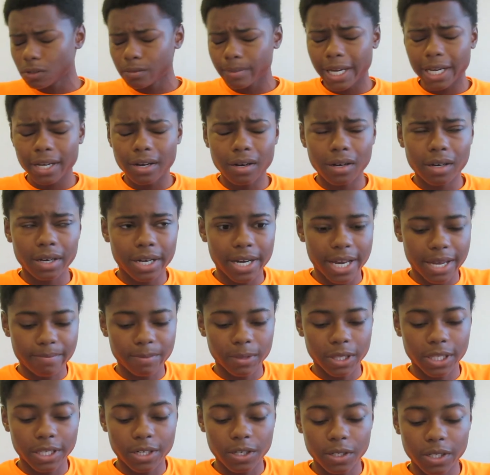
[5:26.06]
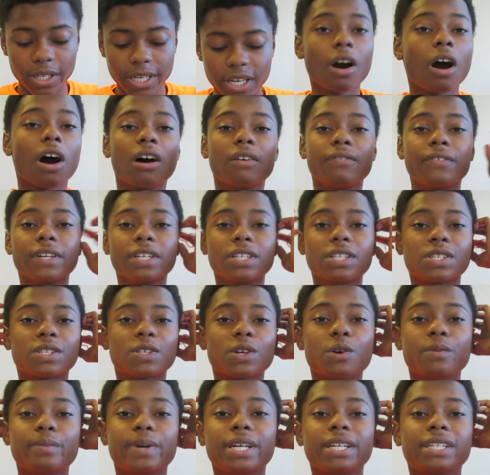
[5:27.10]
Oh my god, I'm literally coughing
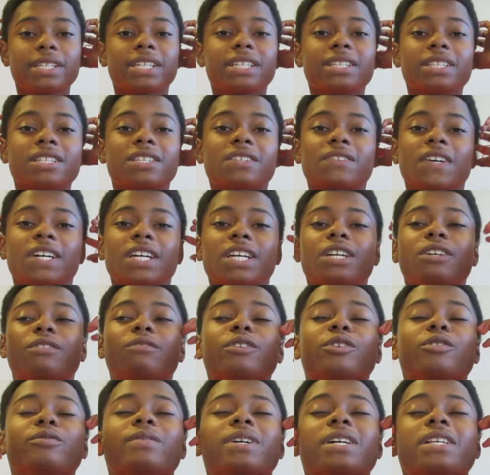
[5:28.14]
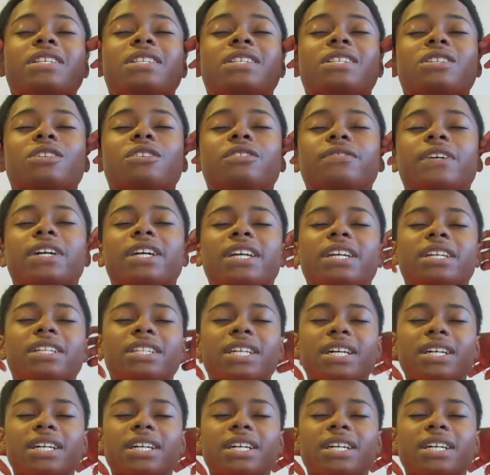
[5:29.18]
so much in this fucking room because it's so fucking